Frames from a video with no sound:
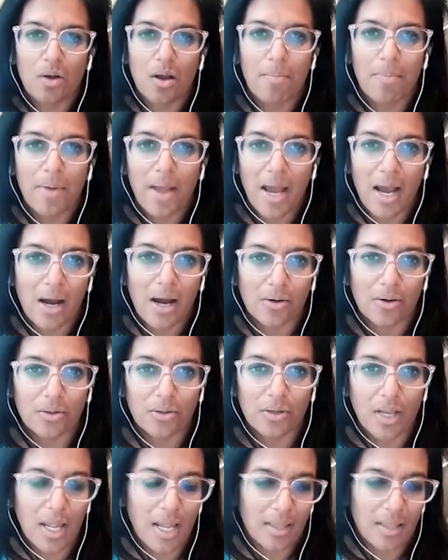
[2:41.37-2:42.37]

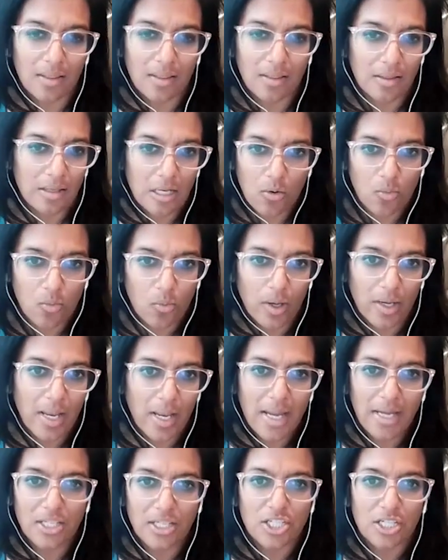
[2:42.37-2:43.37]
about, what
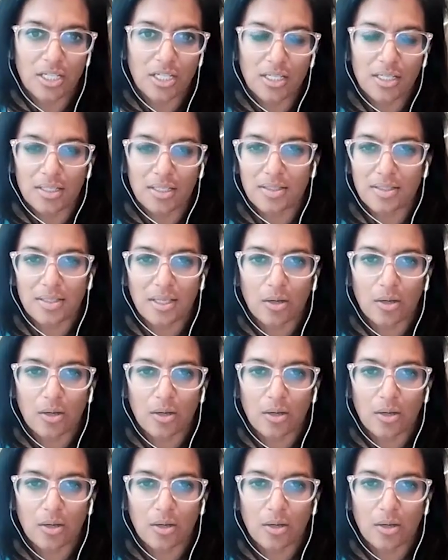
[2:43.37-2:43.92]
aging is.